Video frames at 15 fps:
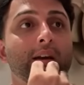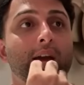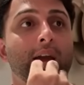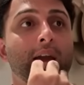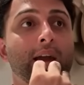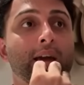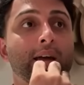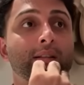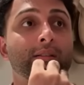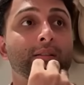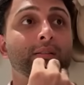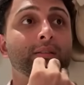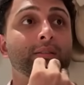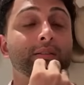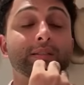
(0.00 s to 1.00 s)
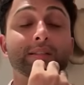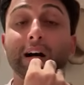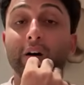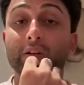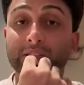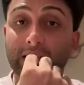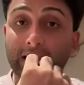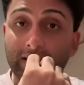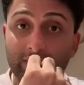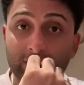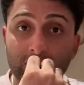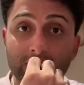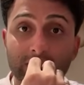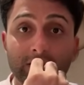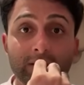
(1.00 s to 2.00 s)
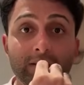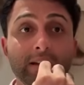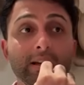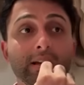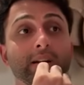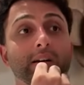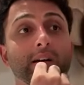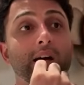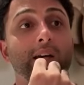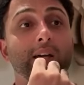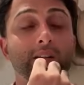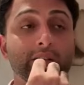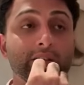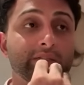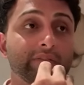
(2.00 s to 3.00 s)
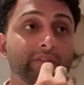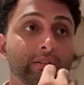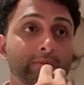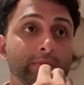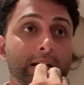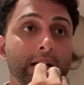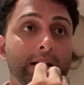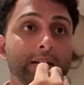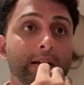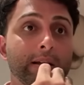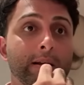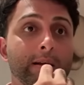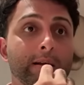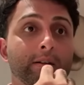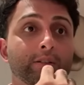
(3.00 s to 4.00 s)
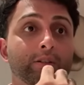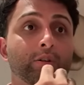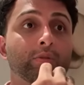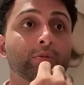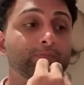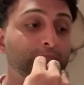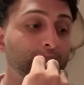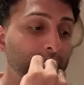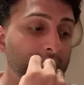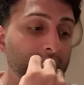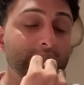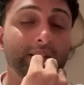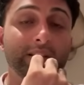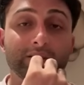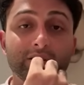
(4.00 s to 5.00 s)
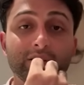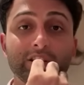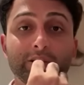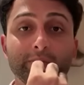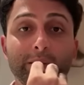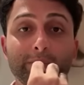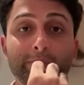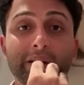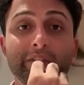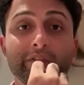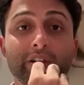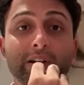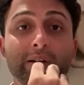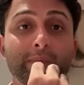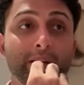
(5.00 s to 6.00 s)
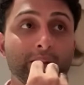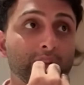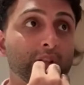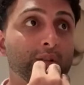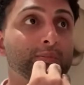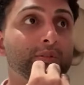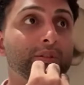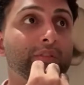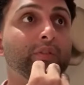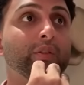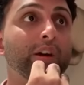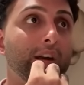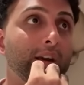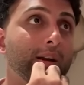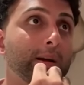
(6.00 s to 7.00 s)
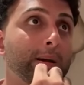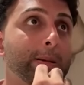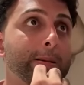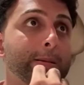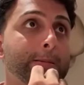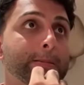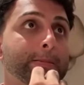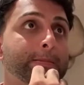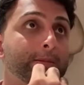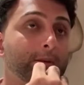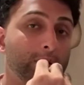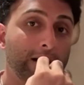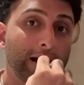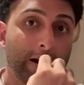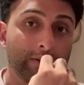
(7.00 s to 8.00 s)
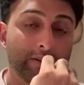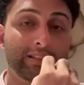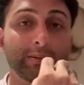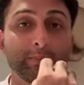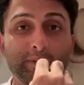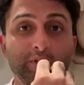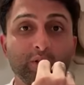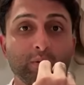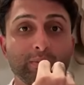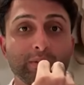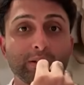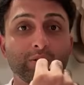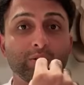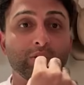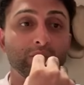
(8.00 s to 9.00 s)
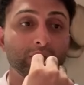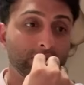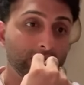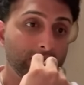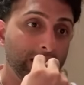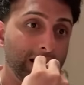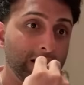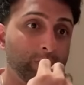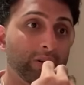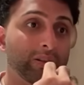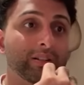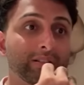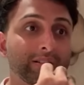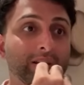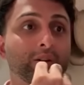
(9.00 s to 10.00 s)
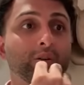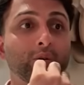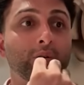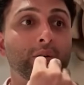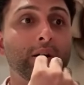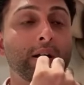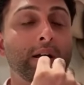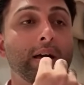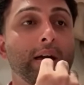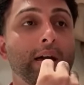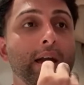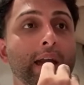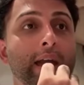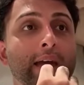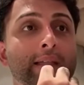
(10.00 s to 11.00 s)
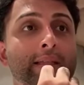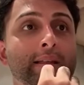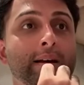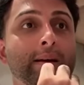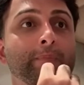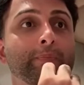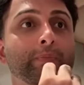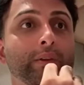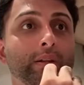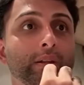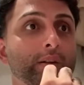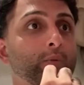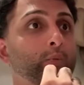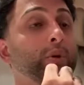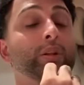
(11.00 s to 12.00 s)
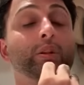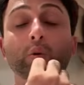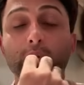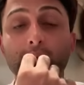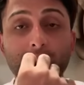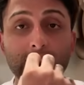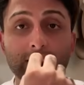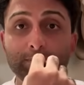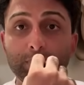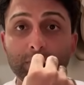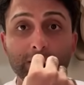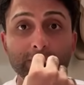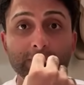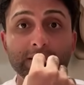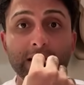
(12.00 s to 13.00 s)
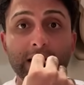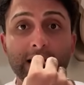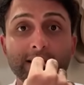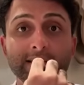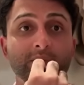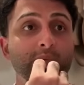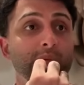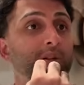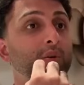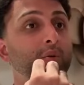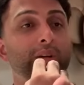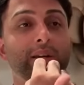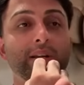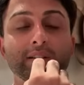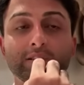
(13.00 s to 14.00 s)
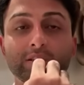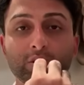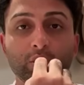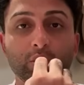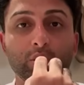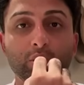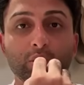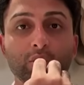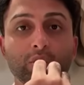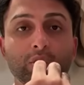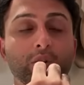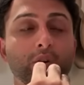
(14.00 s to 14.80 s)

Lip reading: And scouts have looked at Nick. I can confirm that. So this season's going to be big for him in terms of, okay, how does he perform on the court and where does he go? And we know he can put up stats, we know he can score,